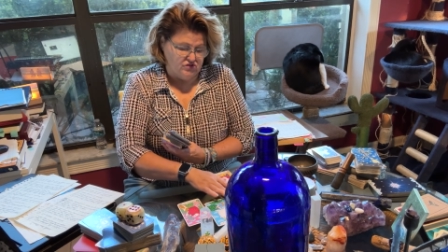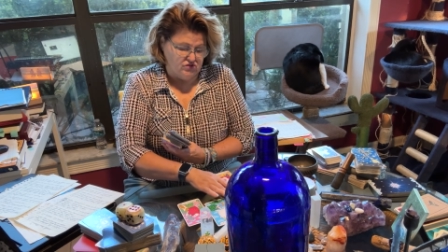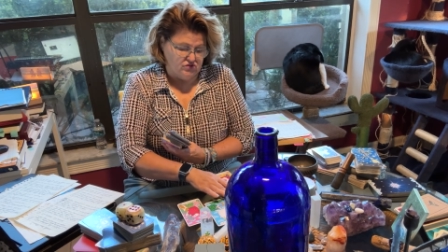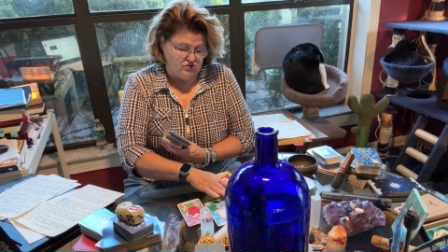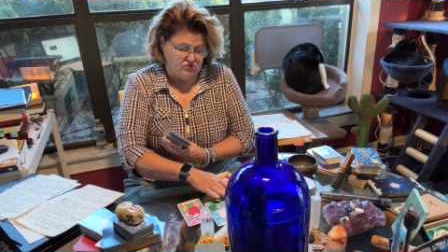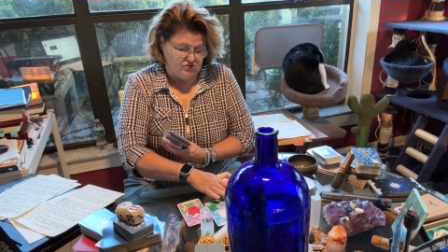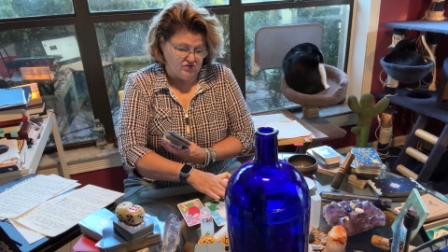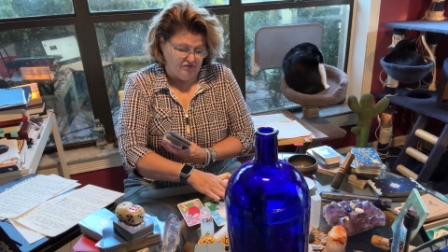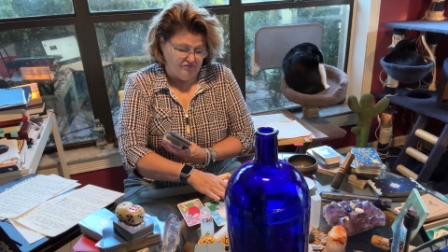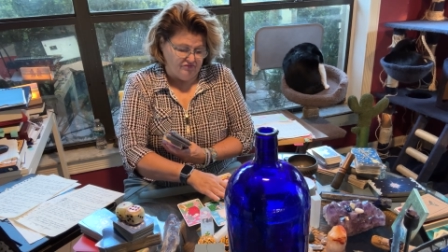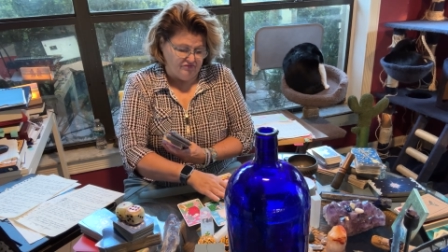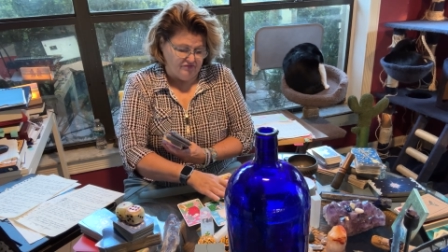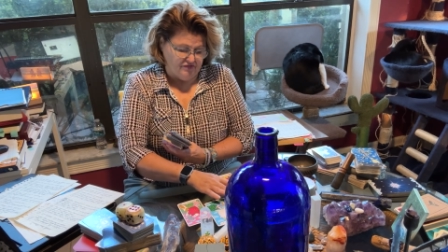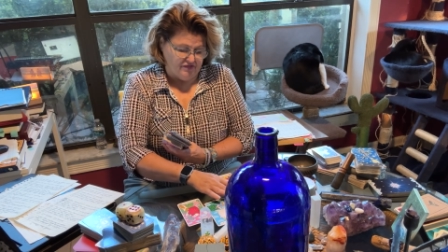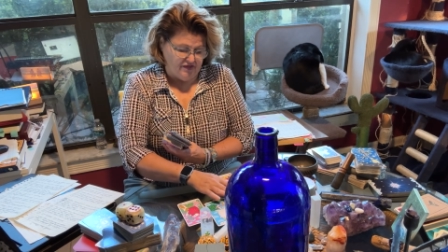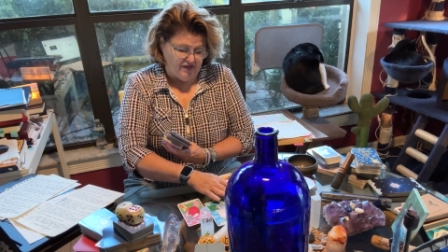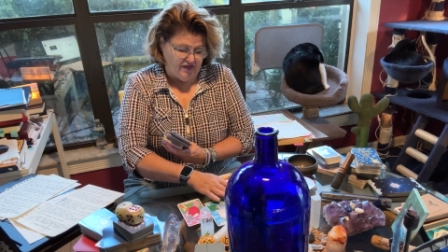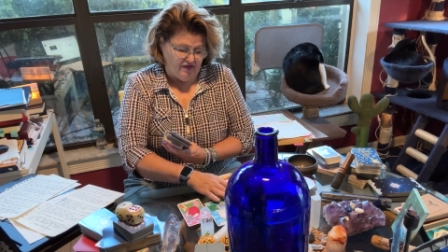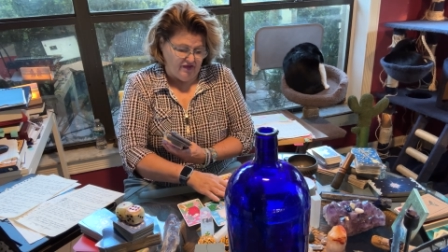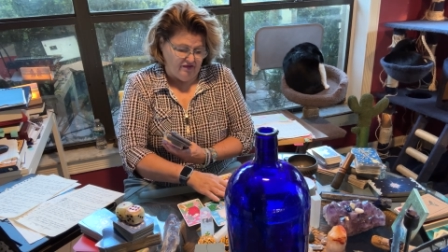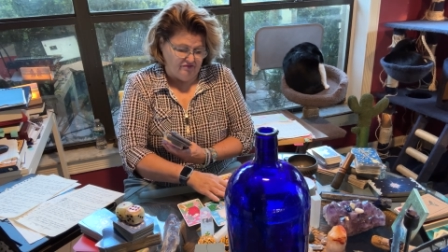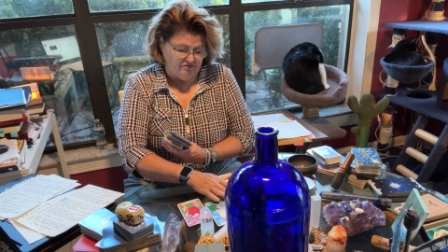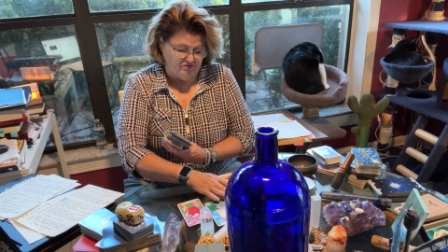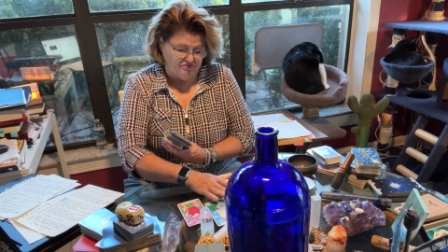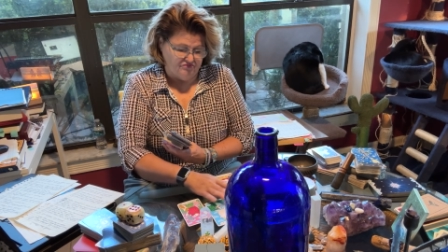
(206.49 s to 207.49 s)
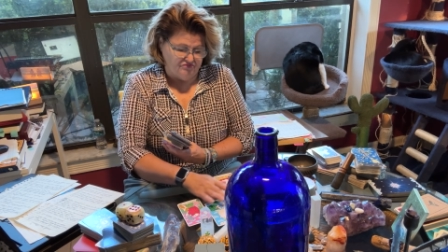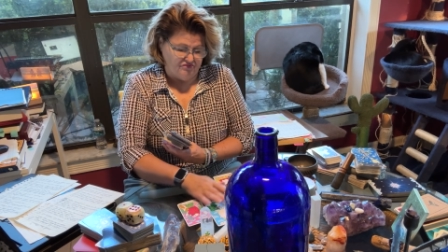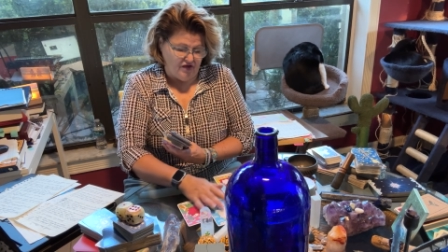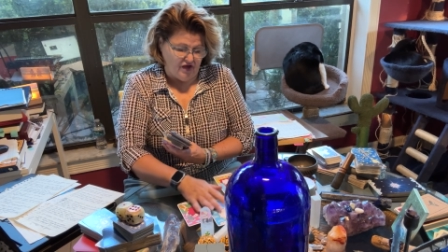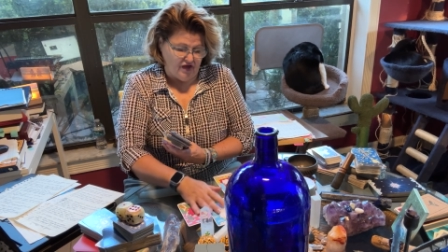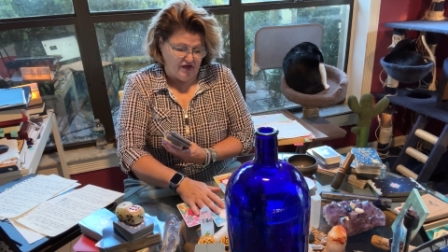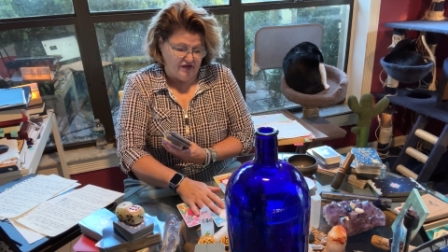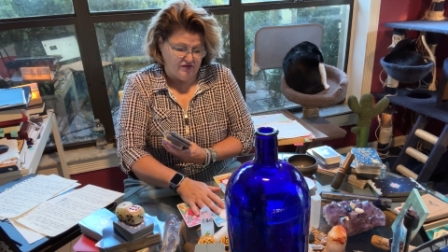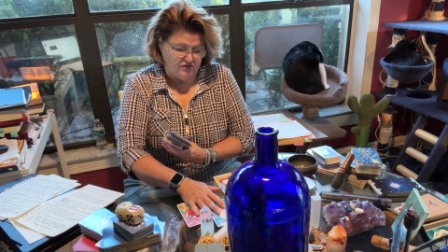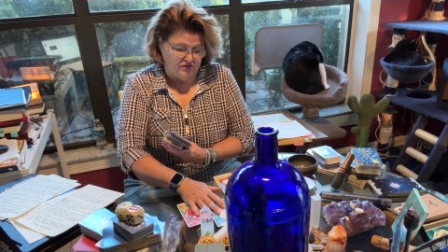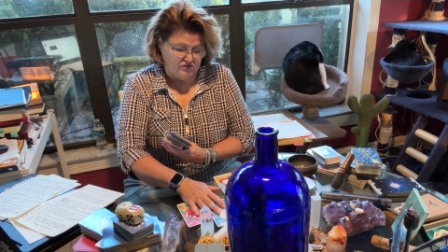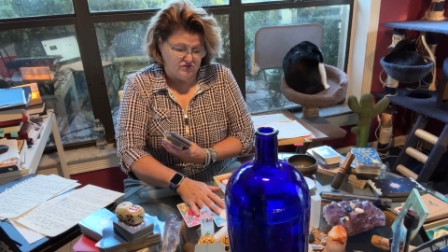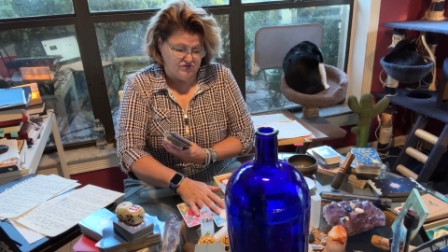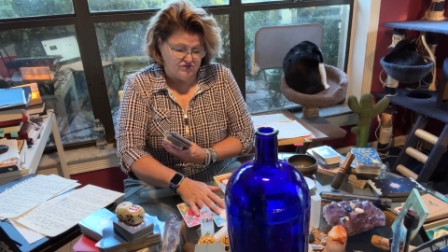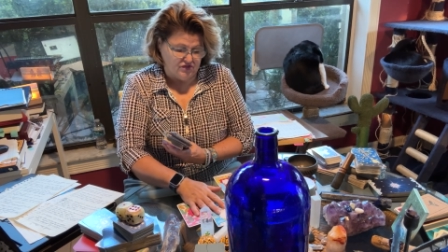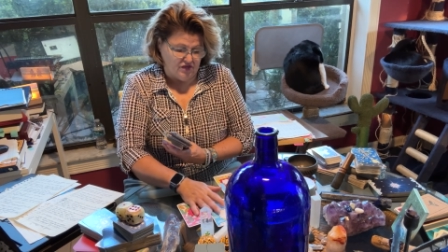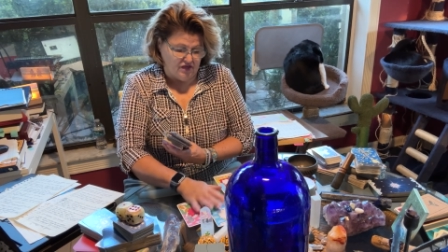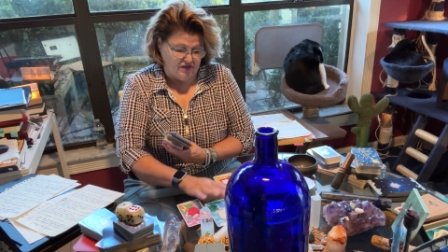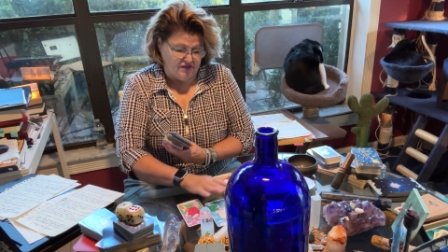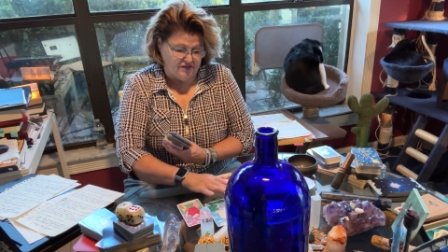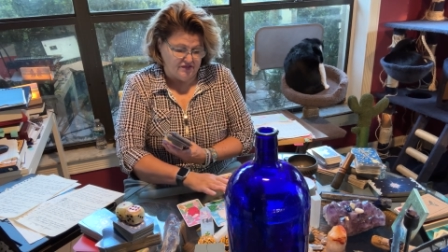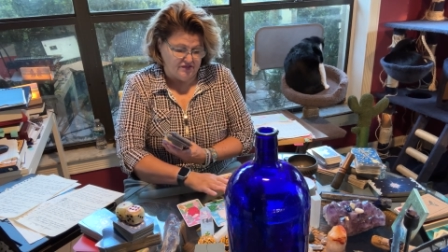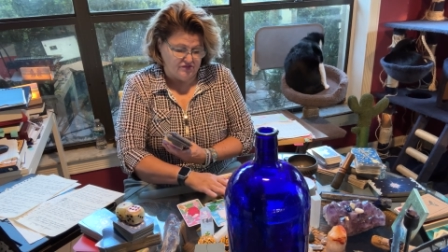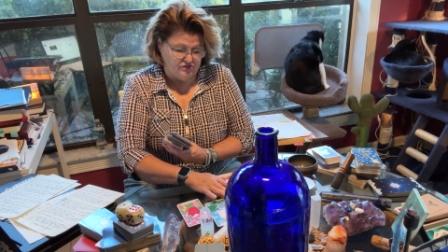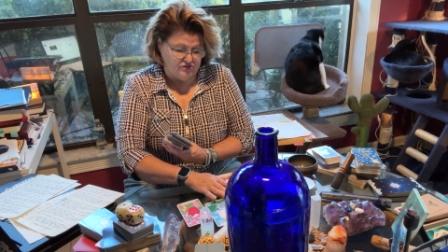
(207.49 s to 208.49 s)
you definitely have a fire
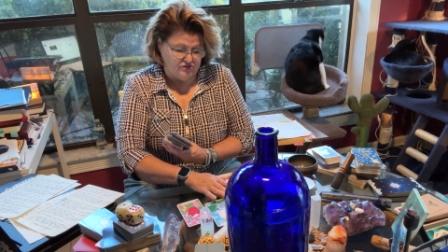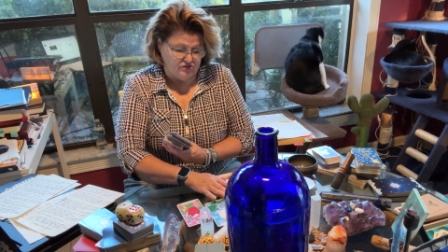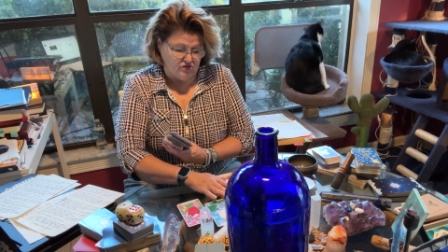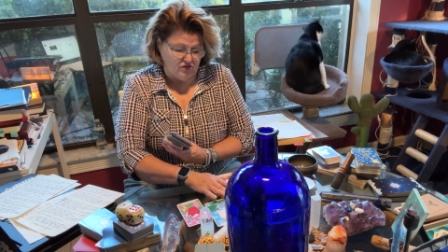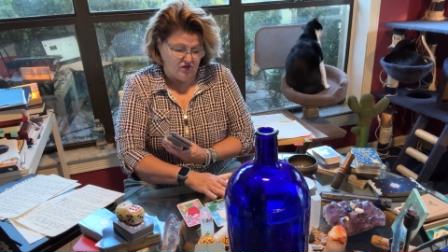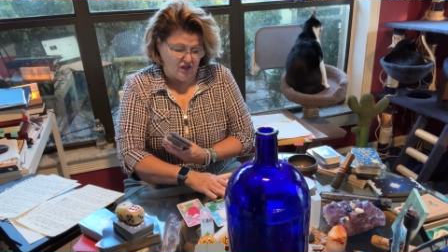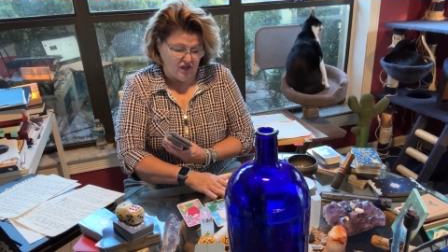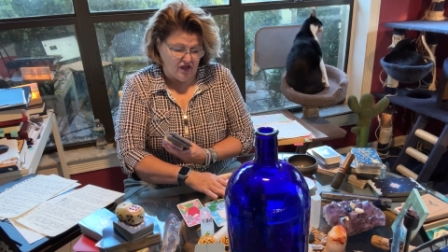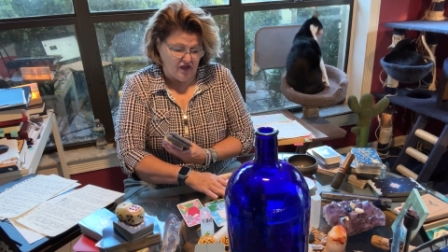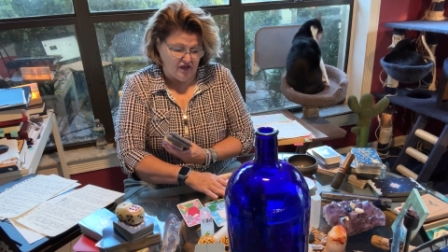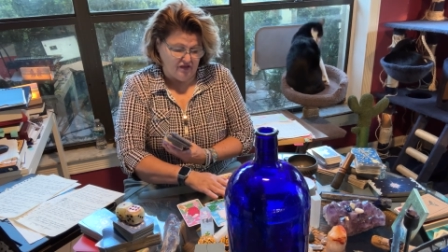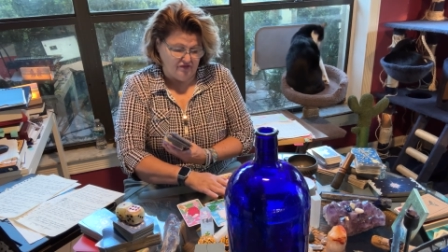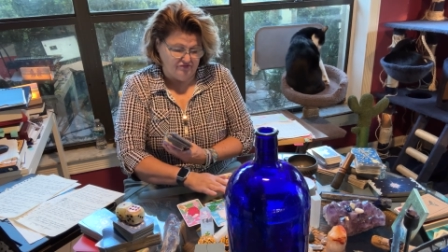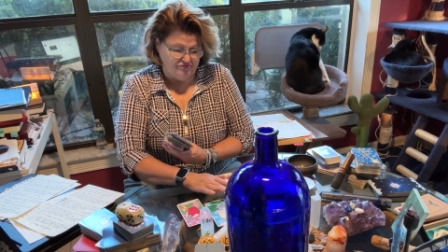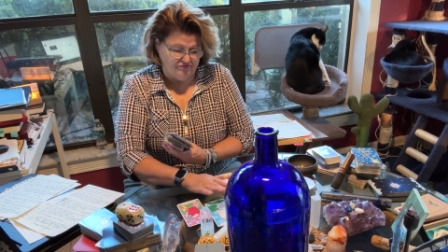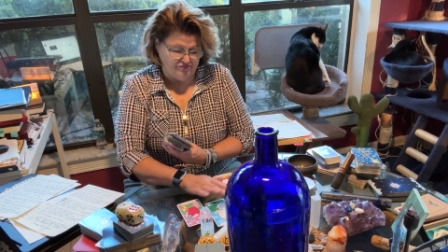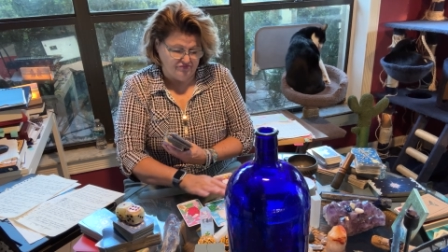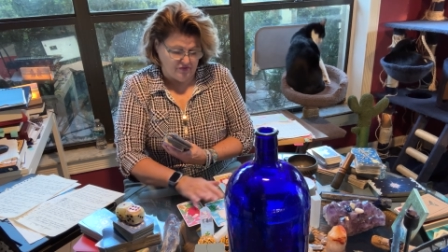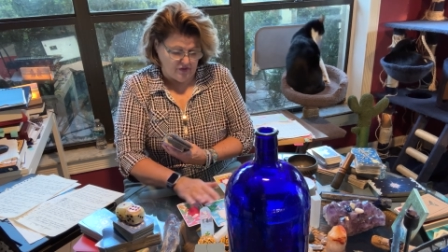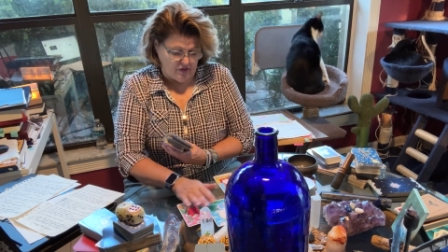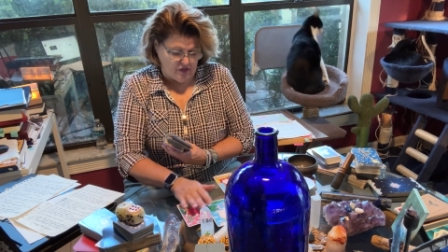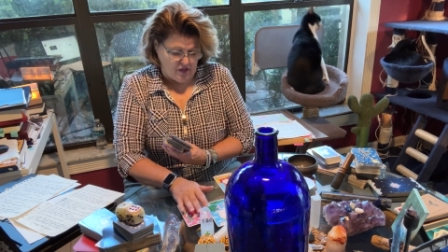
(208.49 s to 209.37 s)
sign in your life.